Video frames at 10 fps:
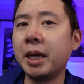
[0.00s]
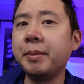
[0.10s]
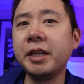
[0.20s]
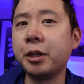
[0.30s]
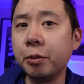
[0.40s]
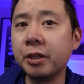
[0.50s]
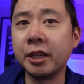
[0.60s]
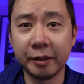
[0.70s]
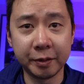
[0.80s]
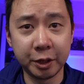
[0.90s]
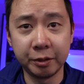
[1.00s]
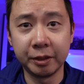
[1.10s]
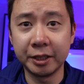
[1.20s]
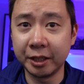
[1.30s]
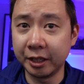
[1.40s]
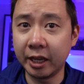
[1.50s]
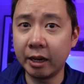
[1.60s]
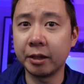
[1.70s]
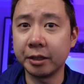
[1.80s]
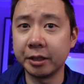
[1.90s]
maybe you can even do this in
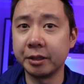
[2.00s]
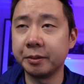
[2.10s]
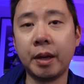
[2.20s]
character.